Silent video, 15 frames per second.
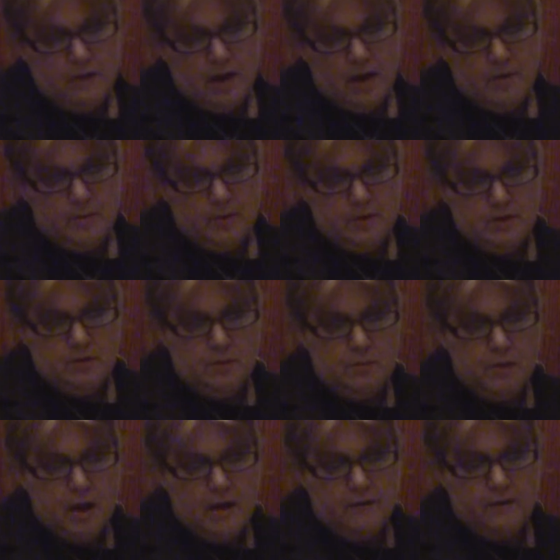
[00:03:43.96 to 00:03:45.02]
viable to
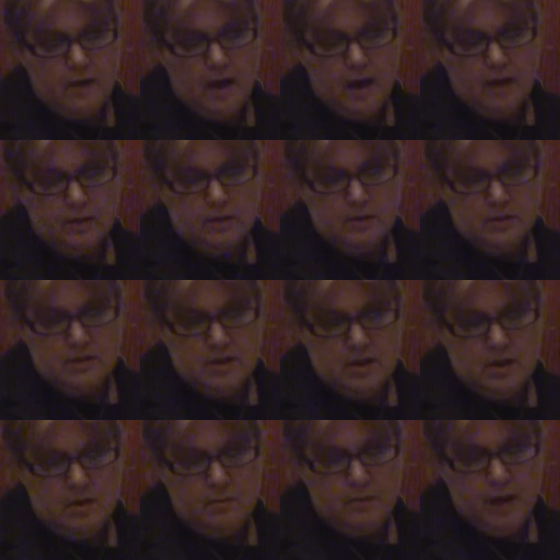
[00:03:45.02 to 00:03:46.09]
apply for Act
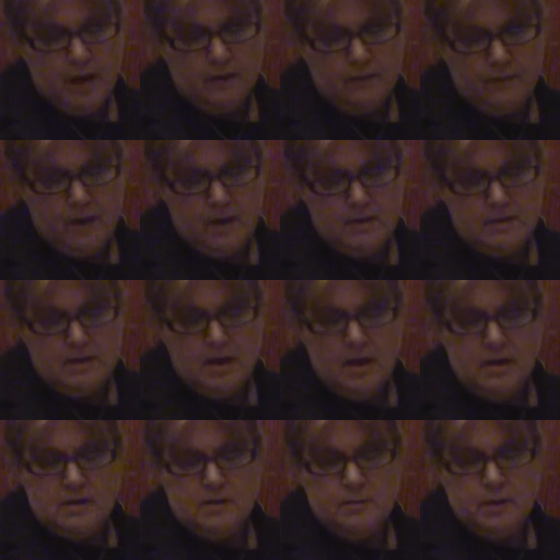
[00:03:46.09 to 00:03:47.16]
13 impact funds
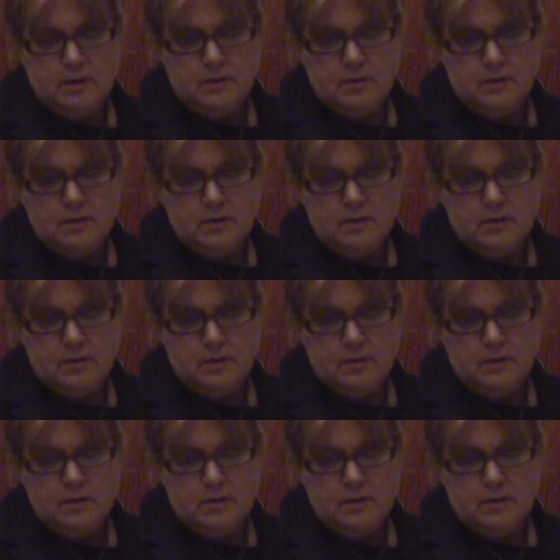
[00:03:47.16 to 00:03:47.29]
to be